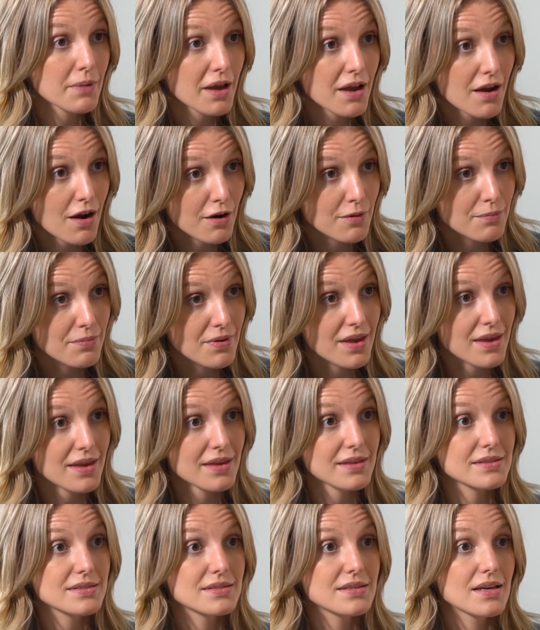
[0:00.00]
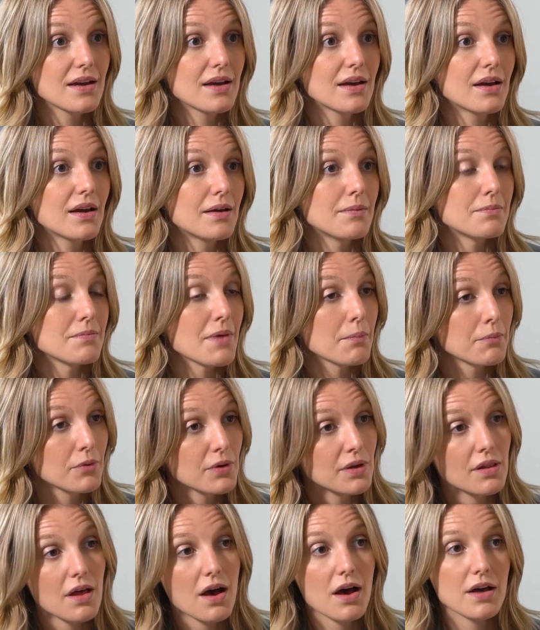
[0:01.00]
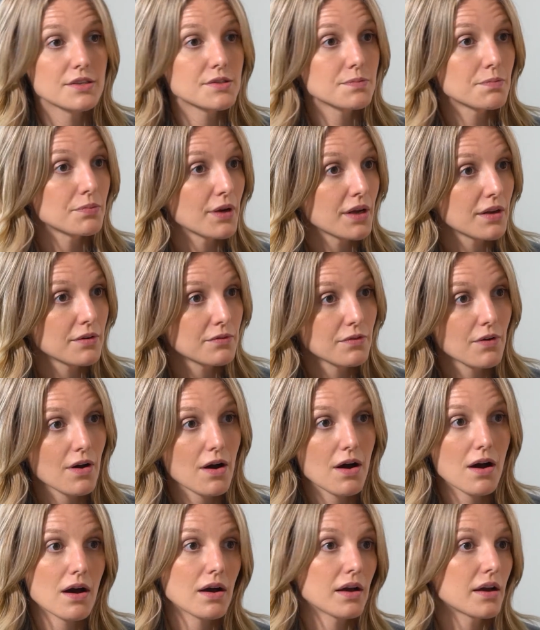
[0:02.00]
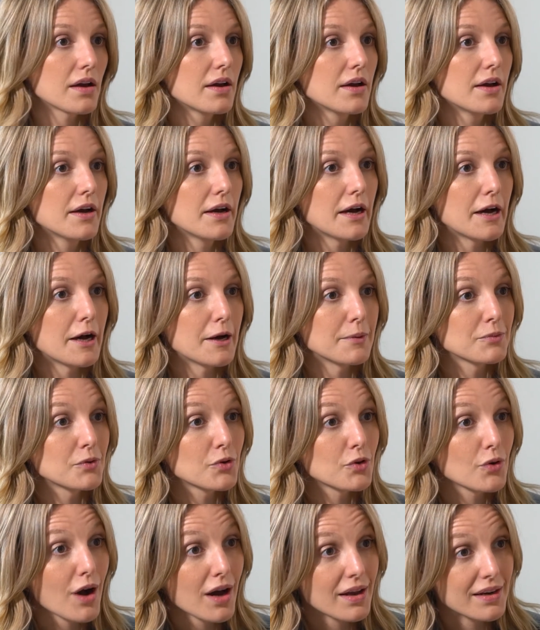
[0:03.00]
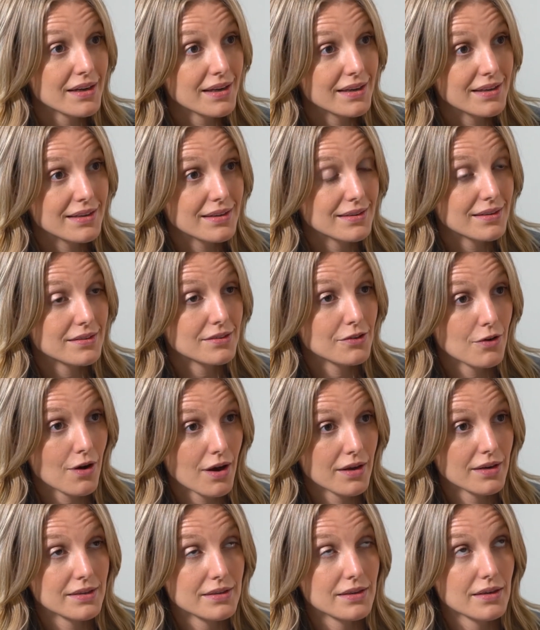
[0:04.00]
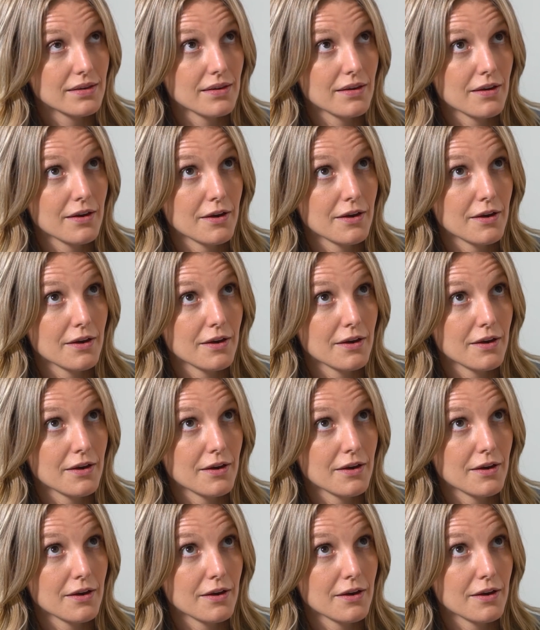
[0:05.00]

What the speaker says: my armpits, memory loss, brain fog, chronic